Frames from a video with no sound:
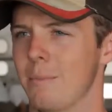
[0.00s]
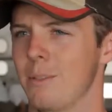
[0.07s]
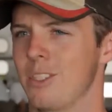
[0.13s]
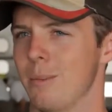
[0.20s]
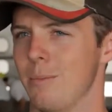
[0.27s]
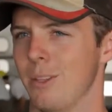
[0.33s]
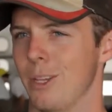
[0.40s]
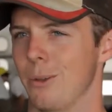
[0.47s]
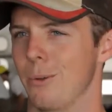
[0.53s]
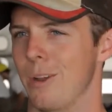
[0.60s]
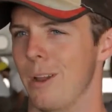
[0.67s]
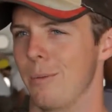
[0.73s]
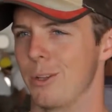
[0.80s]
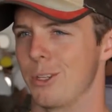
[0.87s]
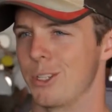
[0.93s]
and Simulink, we were
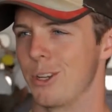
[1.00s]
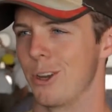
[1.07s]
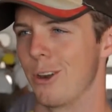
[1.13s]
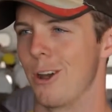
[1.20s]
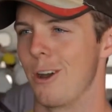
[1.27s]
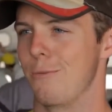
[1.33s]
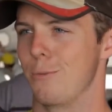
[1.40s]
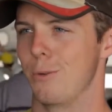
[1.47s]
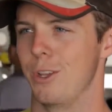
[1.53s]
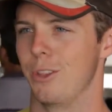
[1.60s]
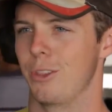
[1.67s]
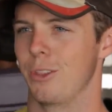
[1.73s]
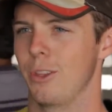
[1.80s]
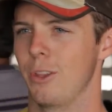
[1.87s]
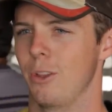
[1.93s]
able to start off
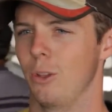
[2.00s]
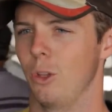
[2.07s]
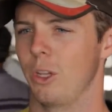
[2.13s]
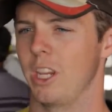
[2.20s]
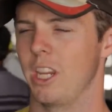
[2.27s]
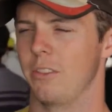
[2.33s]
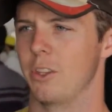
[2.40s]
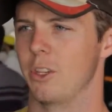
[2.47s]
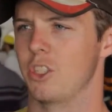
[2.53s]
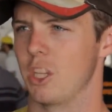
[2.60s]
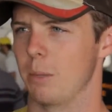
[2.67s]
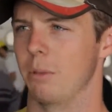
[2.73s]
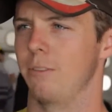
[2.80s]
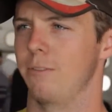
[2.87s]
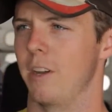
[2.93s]
with looking at the
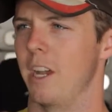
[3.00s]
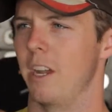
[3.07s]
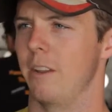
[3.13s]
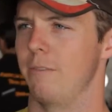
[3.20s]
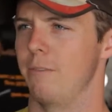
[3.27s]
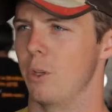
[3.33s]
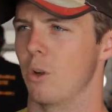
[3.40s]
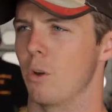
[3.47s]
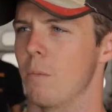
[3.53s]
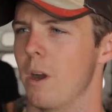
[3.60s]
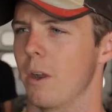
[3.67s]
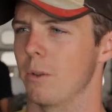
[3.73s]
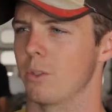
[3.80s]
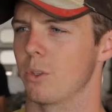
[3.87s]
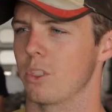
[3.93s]
simplified vehicle
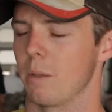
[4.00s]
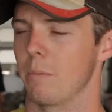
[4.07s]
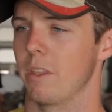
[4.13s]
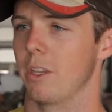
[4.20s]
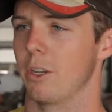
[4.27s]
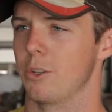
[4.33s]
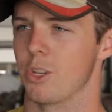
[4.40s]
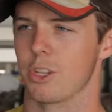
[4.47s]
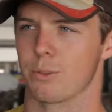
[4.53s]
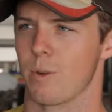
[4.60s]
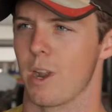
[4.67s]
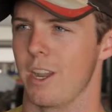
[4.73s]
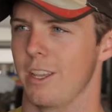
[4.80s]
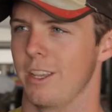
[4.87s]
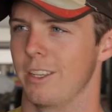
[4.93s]
model. So something you're just
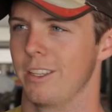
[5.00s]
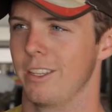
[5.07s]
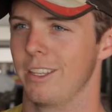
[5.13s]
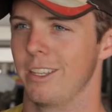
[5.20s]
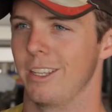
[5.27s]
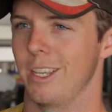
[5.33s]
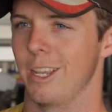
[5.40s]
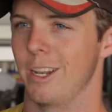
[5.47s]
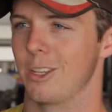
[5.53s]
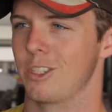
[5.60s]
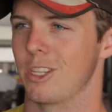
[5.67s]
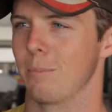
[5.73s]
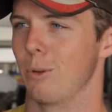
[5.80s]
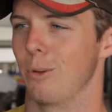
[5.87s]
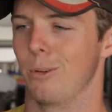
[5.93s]
writing in a
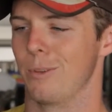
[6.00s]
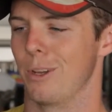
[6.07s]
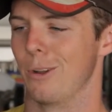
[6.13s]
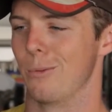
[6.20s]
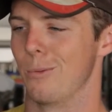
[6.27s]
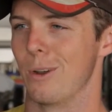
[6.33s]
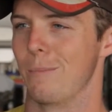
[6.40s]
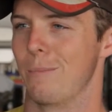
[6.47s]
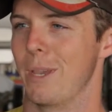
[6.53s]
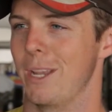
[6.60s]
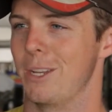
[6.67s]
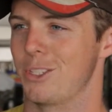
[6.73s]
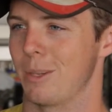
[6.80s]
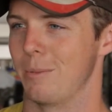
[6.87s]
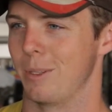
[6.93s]
simple, you know,
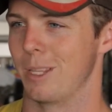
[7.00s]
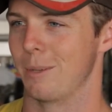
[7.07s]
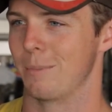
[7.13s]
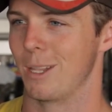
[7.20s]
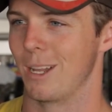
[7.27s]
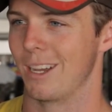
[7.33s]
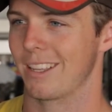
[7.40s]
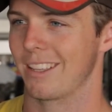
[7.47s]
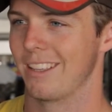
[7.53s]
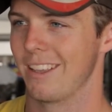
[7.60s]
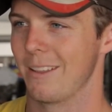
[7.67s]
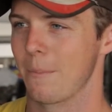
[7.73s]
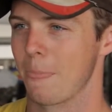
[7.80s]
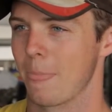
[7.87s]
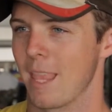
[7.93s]
one-page Simulink block,
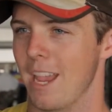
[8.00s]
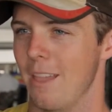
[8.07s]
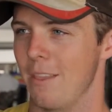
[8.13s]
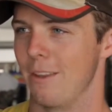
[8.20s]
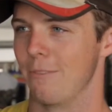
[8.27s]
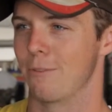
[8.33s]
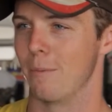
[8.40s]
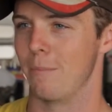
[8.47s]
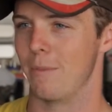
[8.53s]
and then from